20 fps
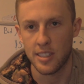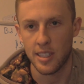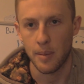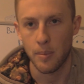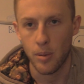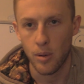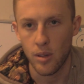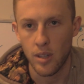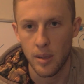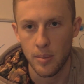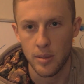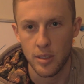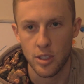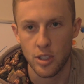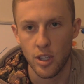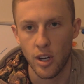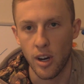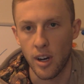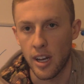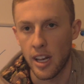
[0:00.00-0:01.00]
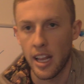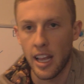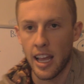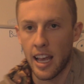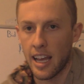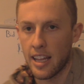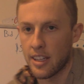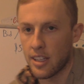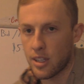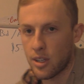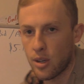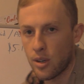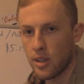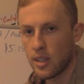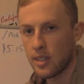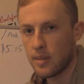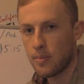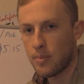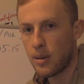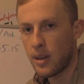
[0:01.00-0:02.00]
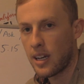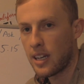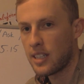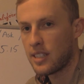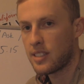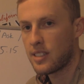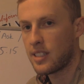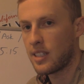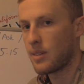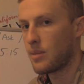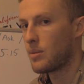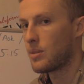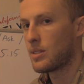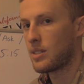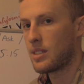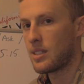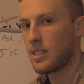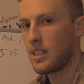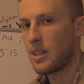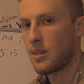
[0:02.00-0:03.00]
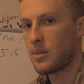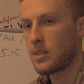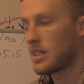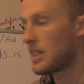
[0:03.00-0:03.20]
I pull up the chart, and the current price that it was